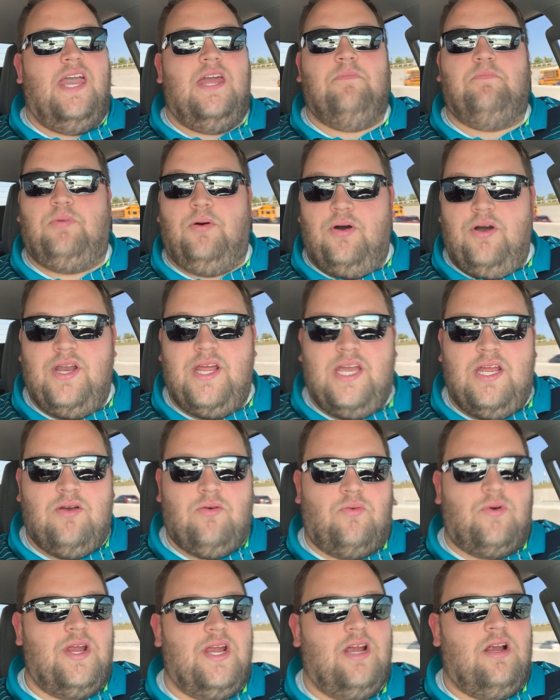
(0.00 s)
and put
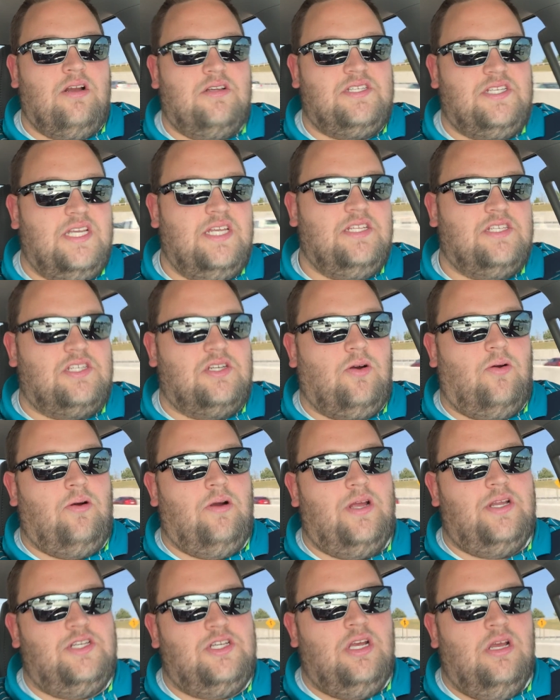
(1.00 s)
in rear seat
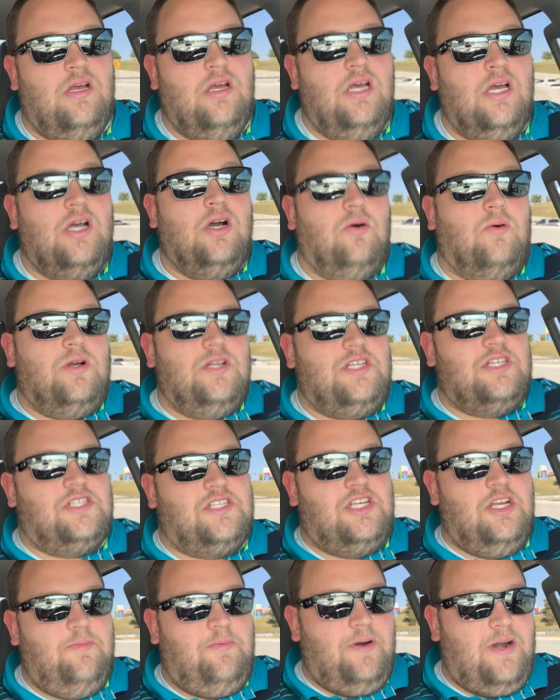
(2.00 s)
storage, which is
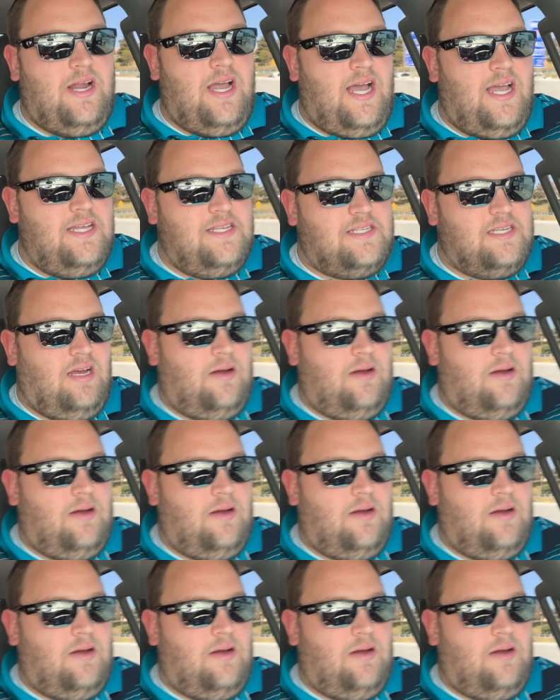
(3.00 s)
super nice.